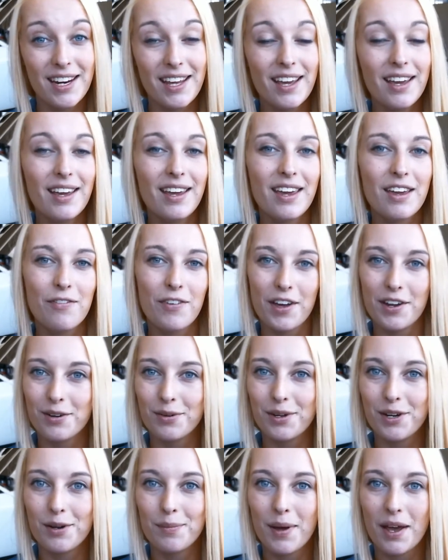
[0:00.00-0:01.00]
If I don't hear
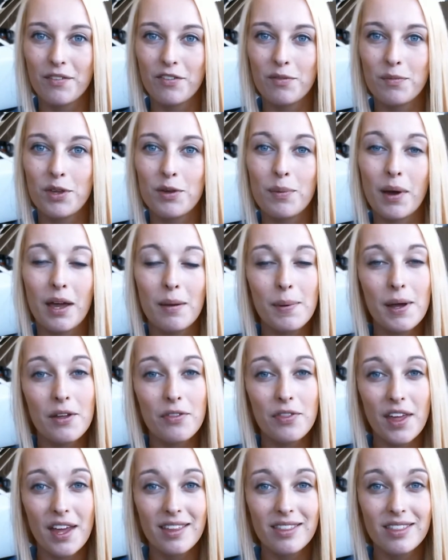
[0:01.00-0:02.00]
back from you by about
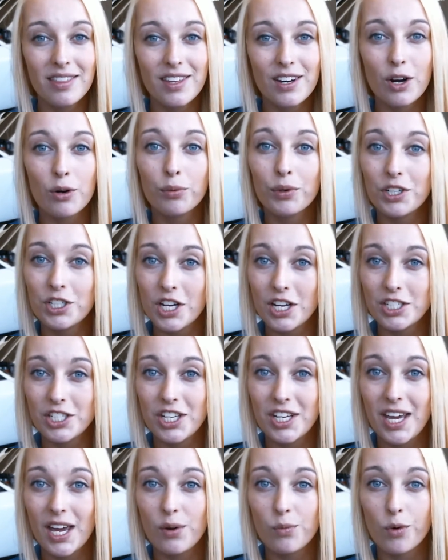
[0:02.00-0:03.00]
then I'll reach out to you
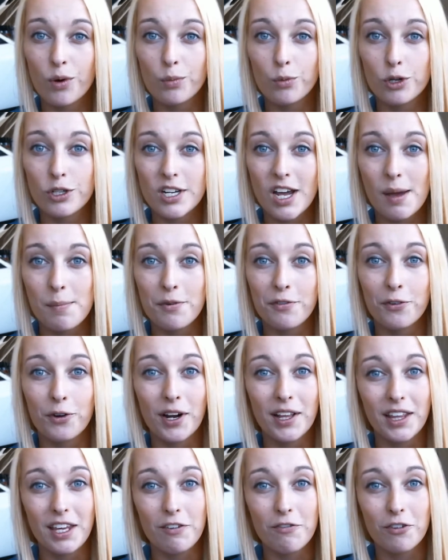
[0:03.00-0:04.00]
again one more time before I
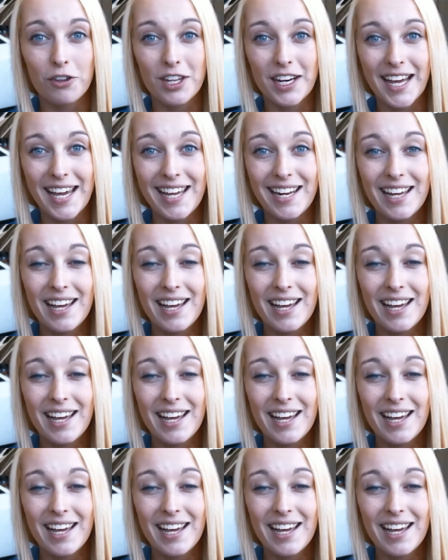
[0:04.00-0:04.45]
leave for the night.